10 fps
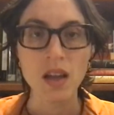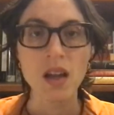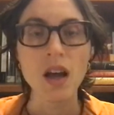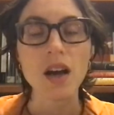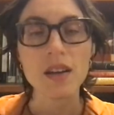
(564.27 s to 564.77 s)

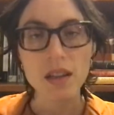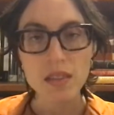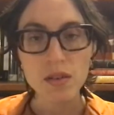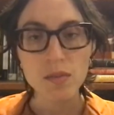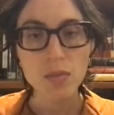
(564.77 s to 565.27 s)

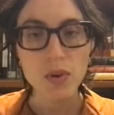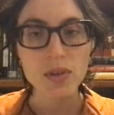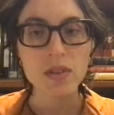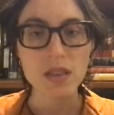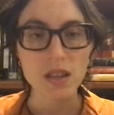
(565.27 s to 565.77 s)
Another
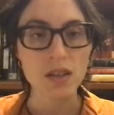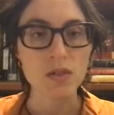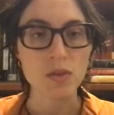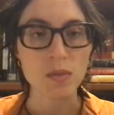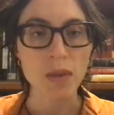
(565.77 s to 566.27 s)
important thing to
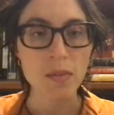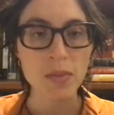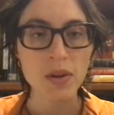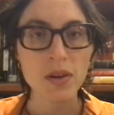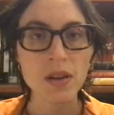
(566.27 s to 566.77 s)

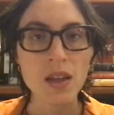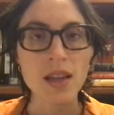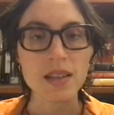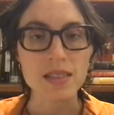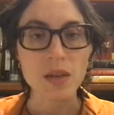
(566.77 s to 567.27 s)
remember
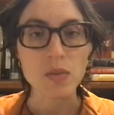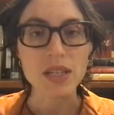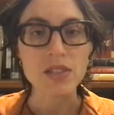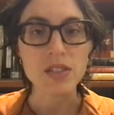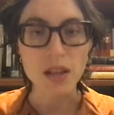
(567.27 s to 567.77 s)
is that we
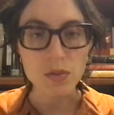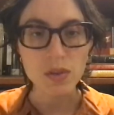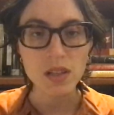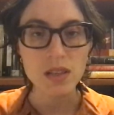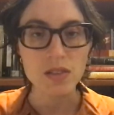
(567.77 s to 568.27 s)

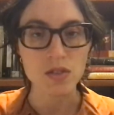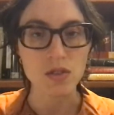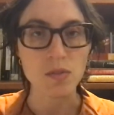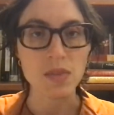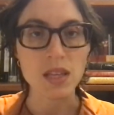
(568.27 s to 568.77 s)
generally
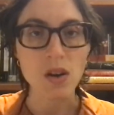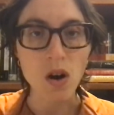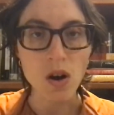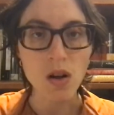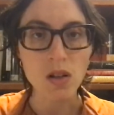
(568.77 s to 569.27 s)
assume that
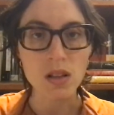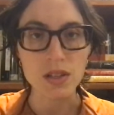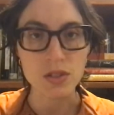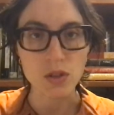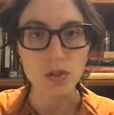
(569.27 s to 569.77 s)
all
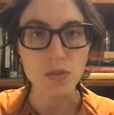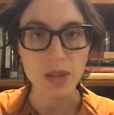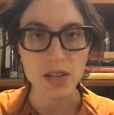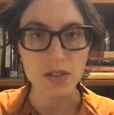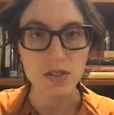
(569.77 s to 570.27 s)
adult
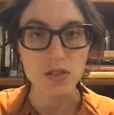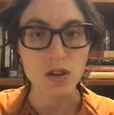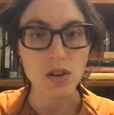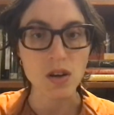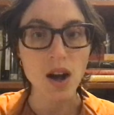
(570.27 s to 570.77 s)
patients
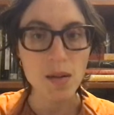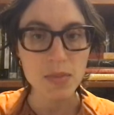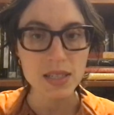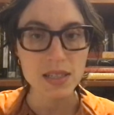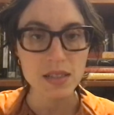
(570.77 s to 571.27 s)
are
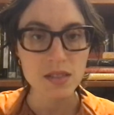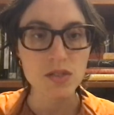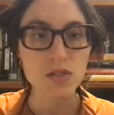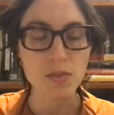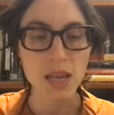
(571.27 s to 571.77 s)
competent
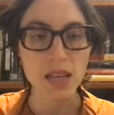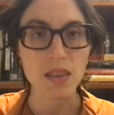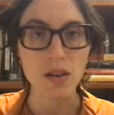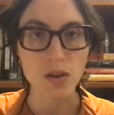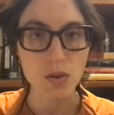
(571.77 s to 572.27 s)
to make
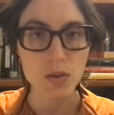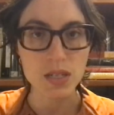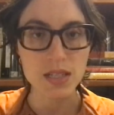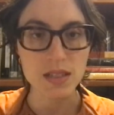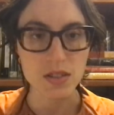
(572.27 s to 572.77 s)
their own
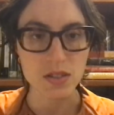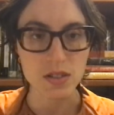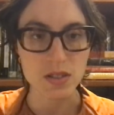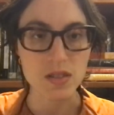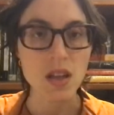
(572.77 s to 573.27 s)

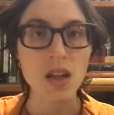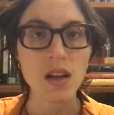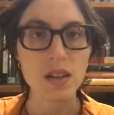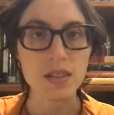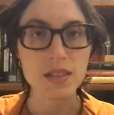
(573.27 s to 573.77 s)
decisions
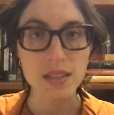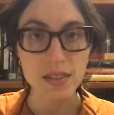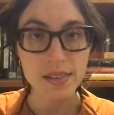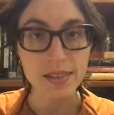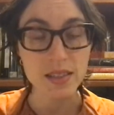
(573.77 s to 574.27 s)

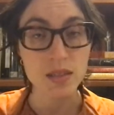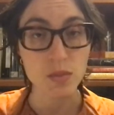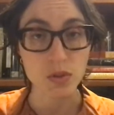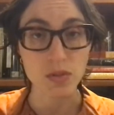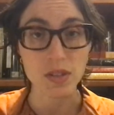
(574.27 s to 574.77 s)
until it is
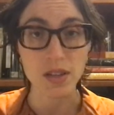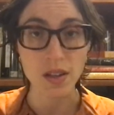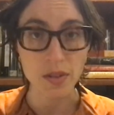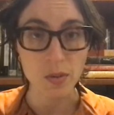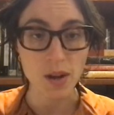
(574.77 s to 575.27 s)
proven
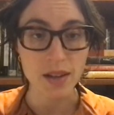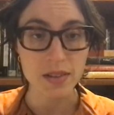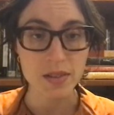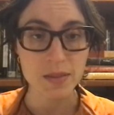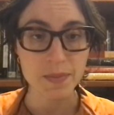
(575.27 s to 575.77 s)

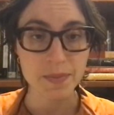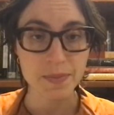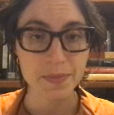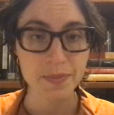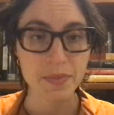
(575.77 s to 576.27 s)
otherwise.
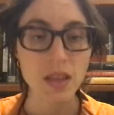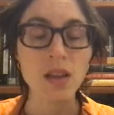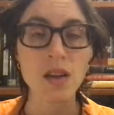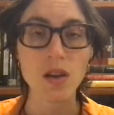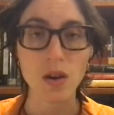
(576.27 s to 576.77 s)

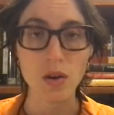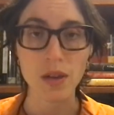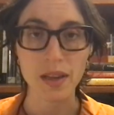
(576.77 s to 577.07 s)
Okay.